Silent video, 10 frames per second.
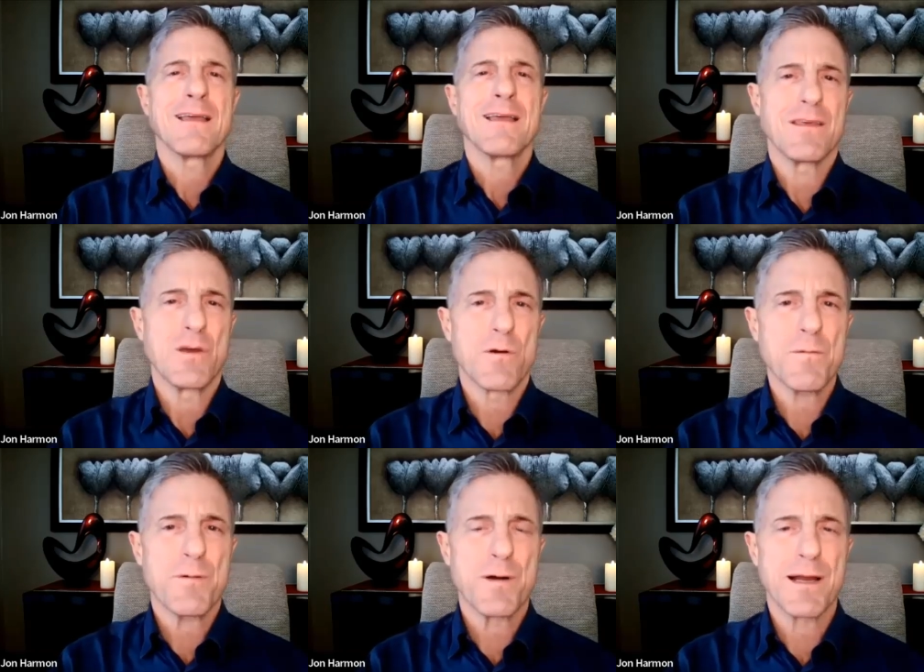
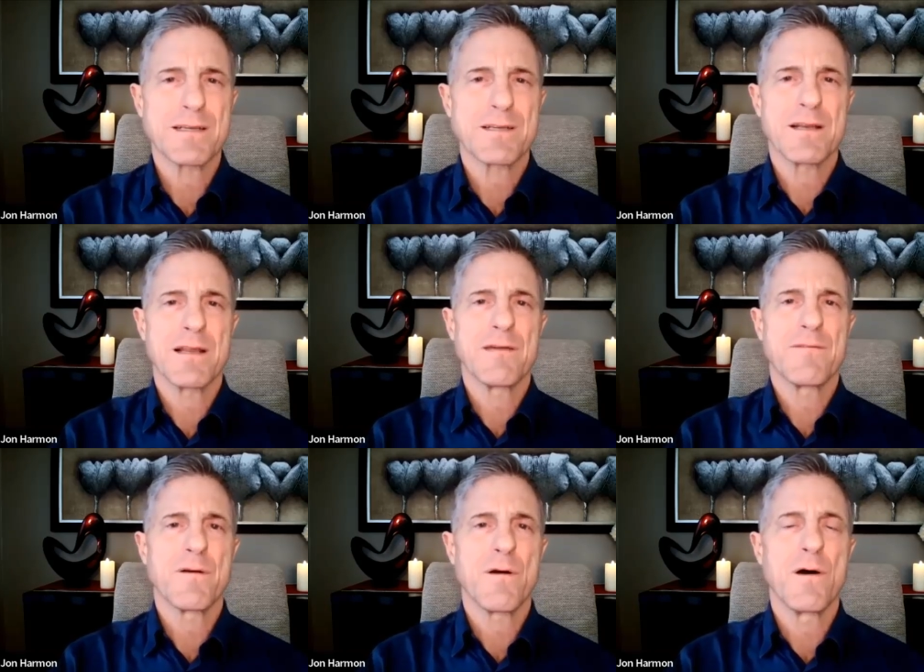your production of
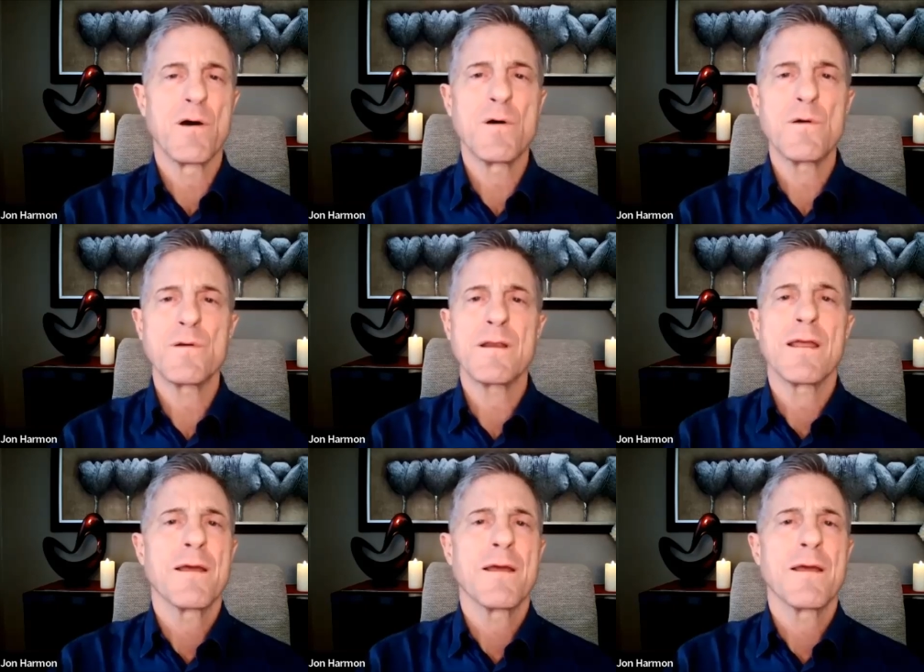your own